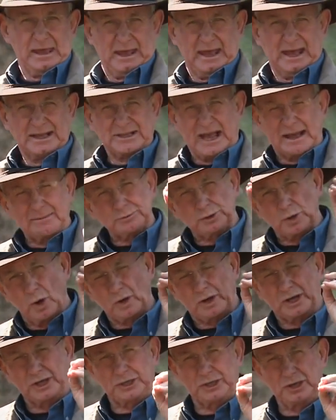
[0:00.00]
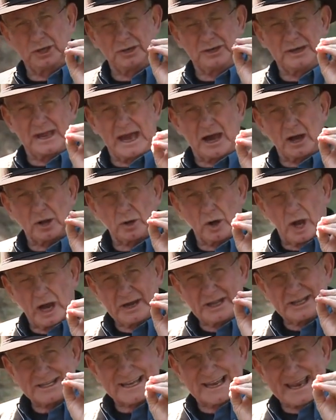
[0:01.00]
As I'm talking to you now,
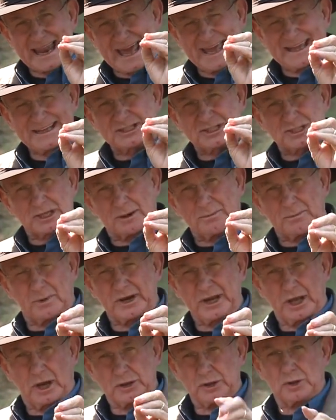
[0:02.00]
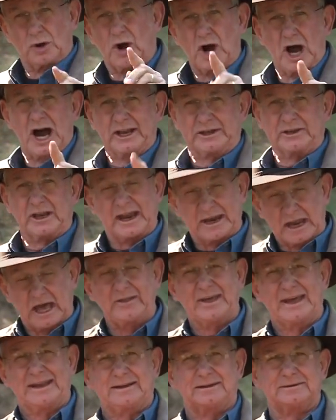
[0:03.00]
God is laying somebody on your heart. I know
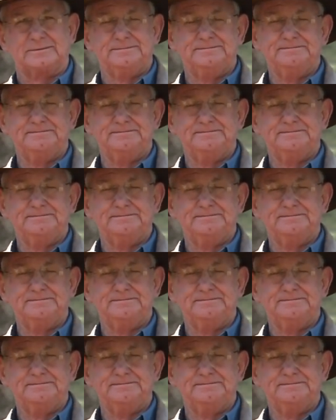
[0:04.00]
that.